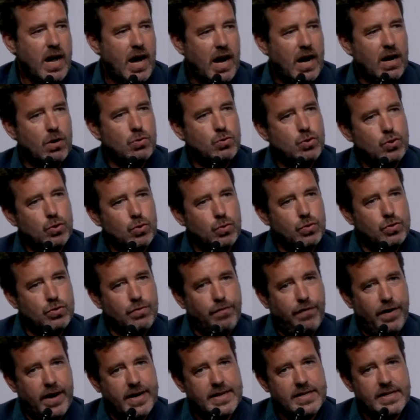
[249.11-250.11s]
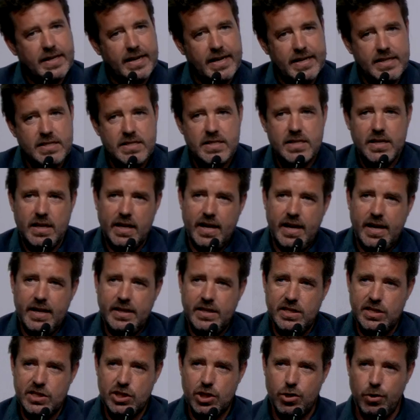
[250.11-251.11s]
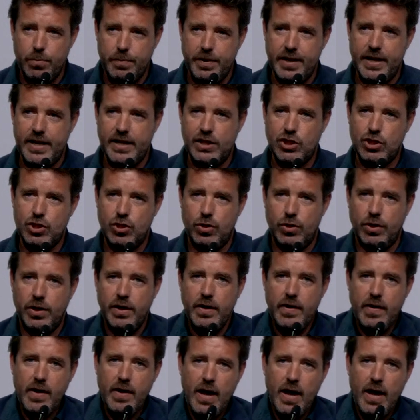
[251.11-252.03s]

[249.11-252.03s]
how to, to fight against uh, discrimination